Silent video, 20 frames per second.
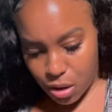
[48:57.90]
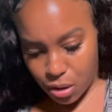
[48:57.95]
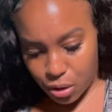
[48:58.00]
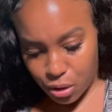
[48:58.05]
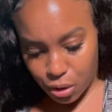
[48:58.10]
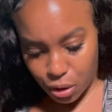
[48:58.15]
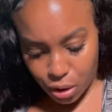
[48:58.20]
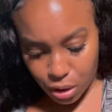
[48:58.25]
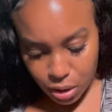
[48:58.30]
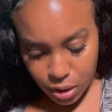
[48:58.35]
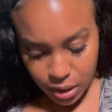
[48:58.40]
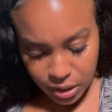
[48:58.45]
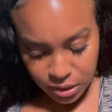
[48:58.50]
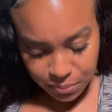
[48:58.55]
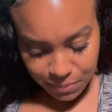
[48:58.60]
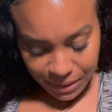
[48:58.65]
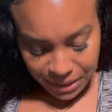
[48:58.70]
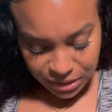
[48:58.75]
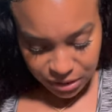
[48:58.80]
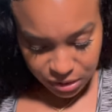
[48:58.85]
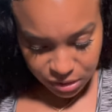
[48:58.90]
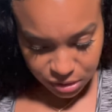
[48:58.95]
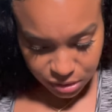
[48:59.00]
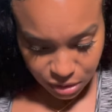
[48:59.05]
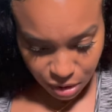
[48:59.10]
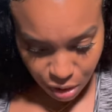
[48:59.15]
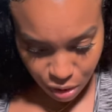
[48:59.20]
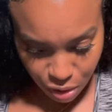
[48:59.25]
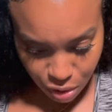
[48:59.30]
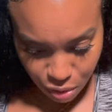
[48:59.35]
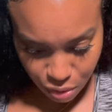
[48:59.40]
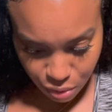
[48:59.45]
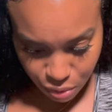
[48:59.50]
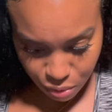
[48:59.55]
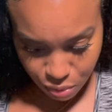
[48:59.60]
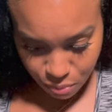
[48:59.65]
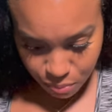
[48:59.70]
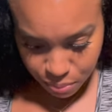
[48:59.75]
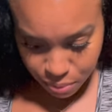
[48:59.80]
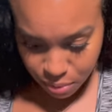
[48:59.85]
Girl, that's my
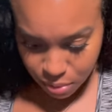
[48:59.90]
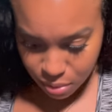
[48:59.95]
soap.